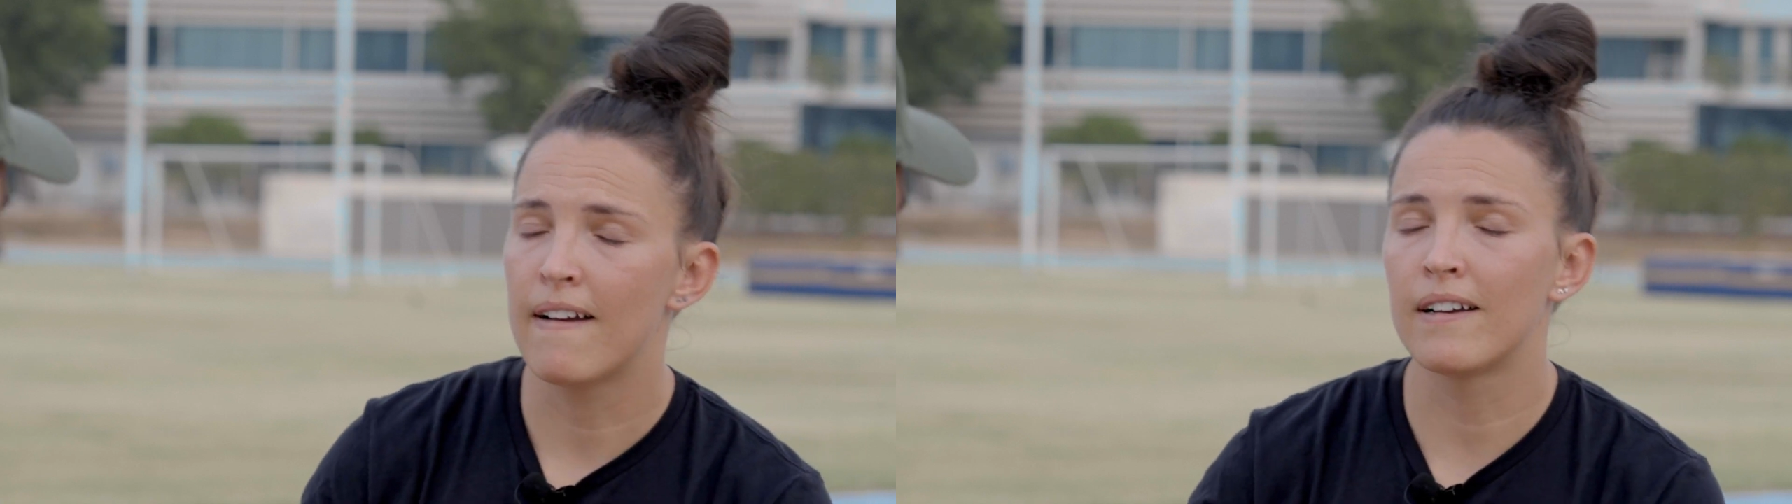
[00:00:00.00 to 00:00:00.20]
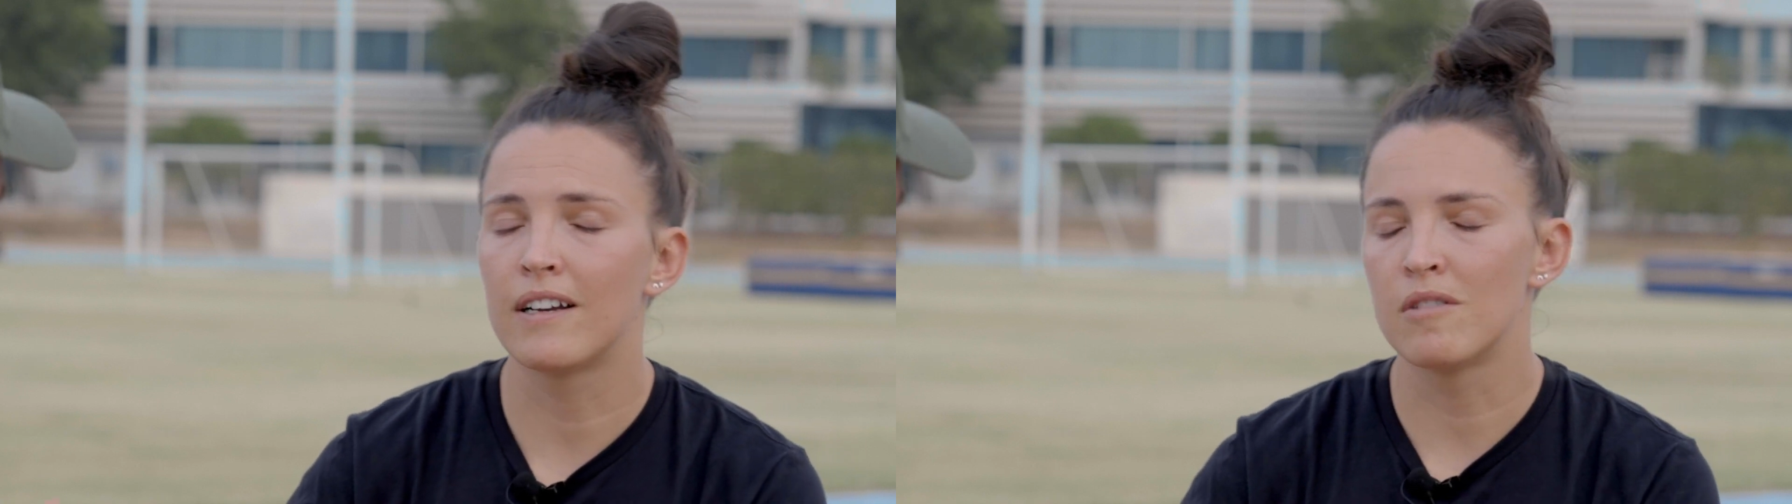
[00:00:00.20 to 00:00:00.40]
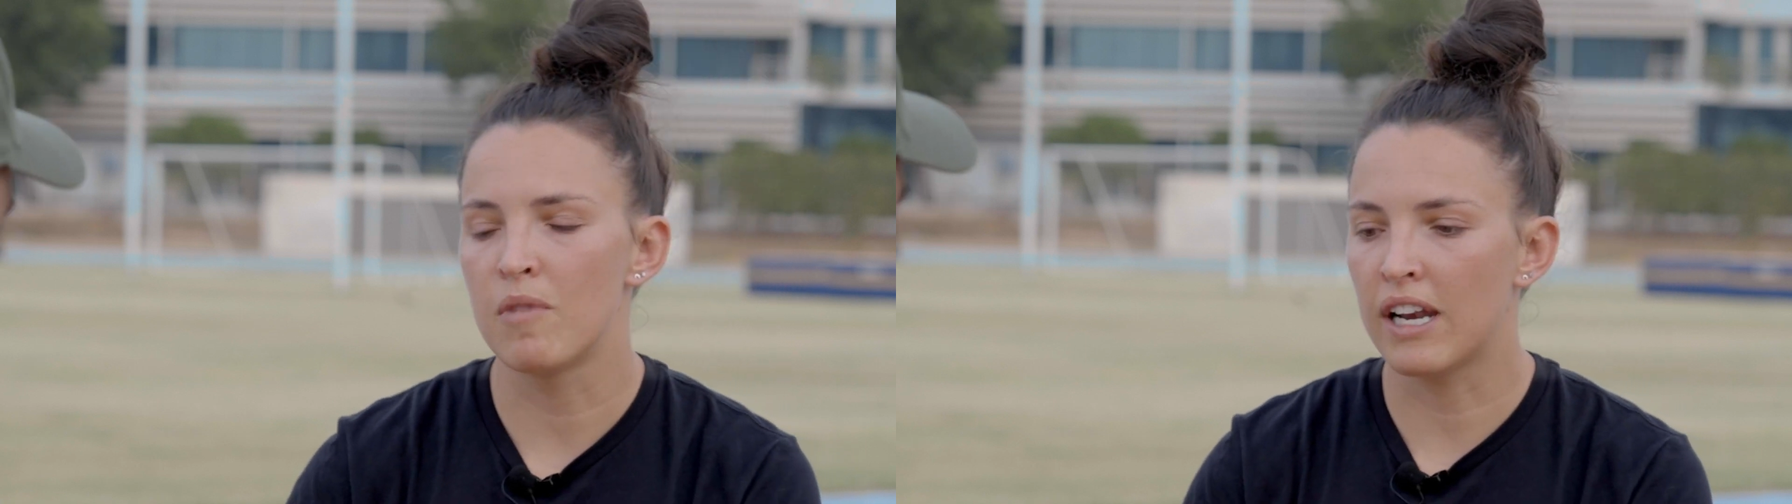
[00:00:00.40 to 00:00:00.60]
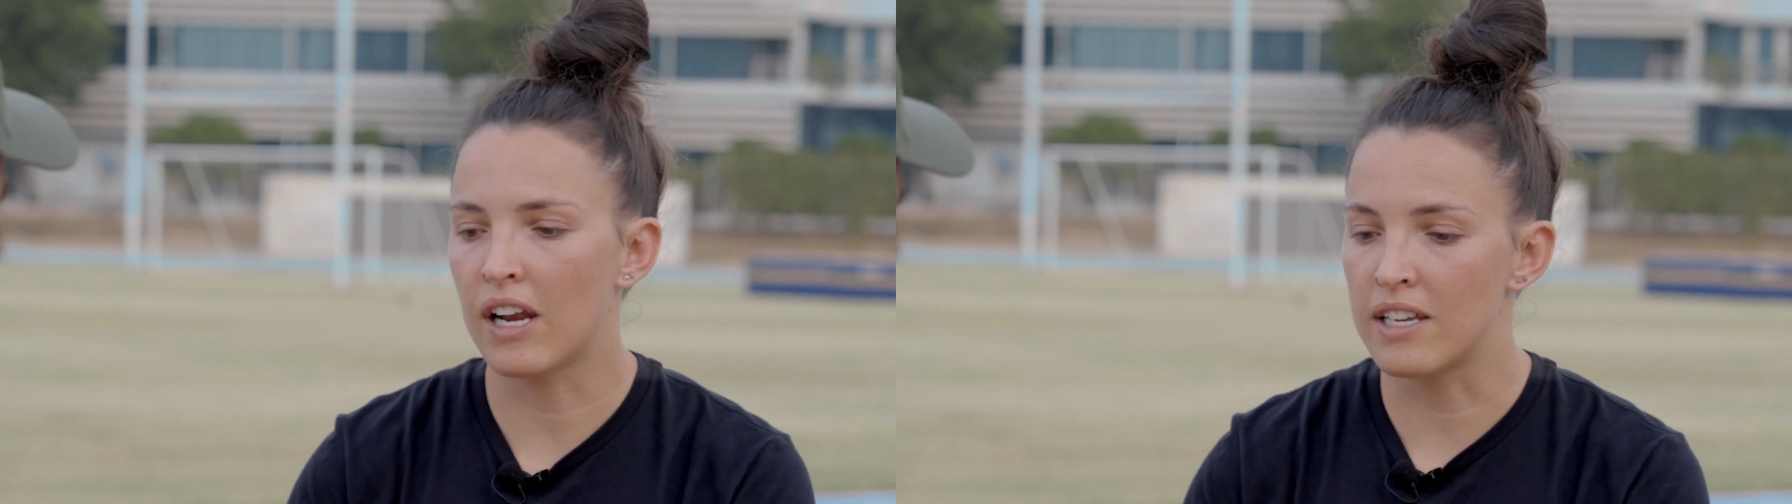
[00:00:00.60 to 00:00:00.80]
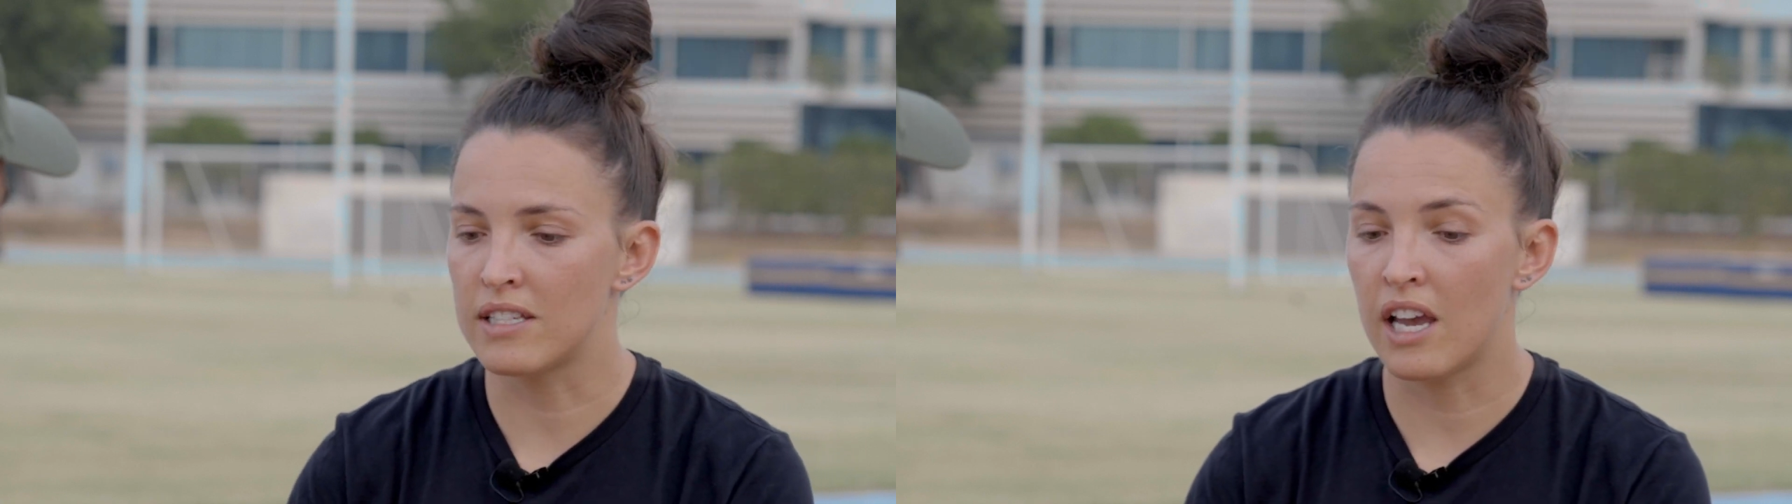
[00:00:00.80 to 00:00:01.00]

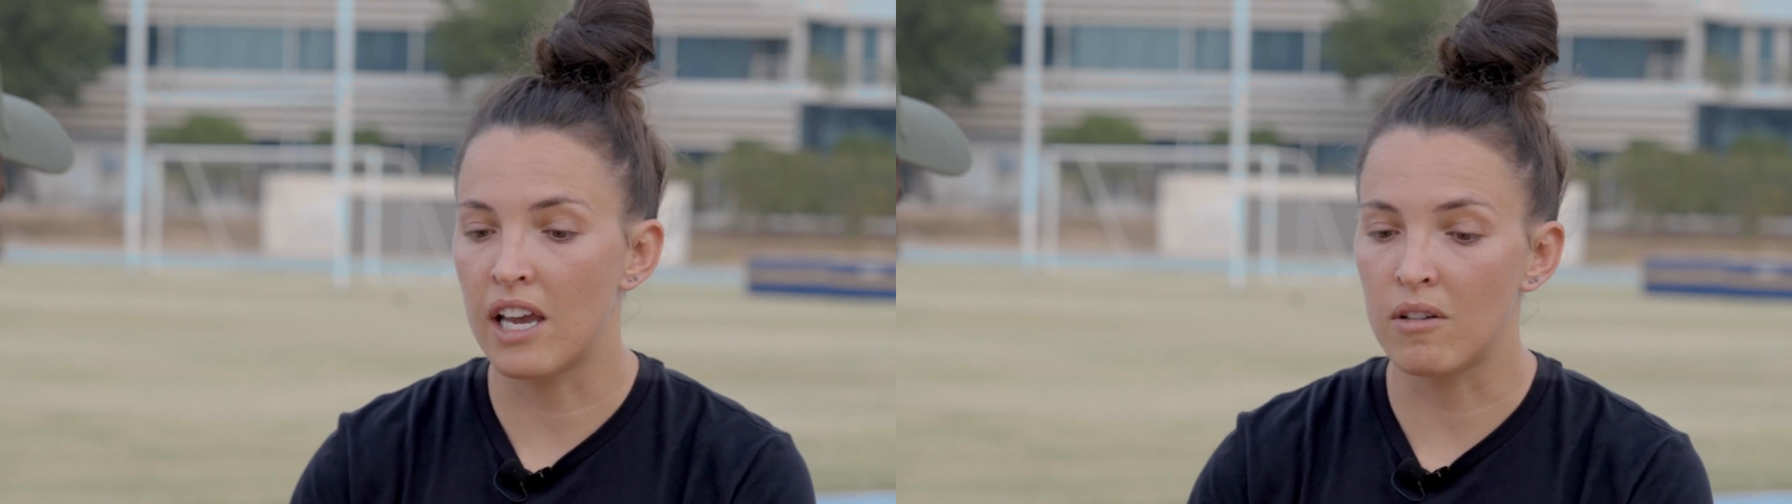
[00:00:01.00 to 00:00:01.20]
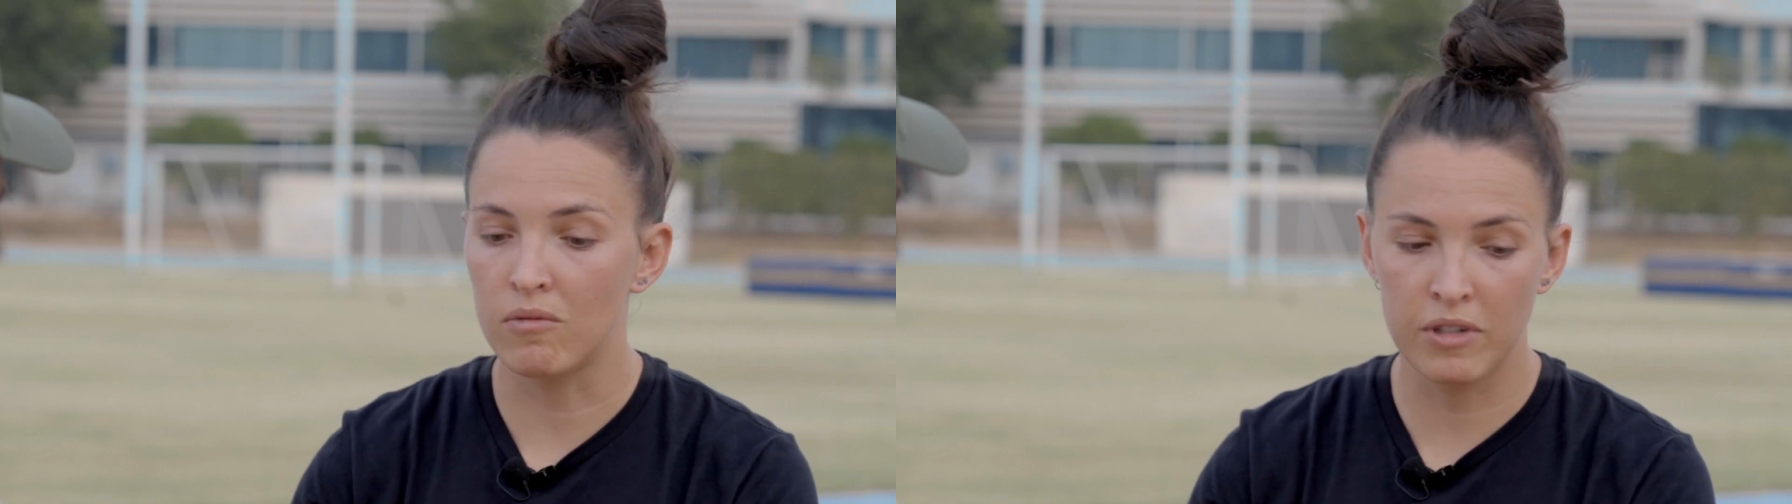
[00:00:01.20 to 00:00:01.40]
And I say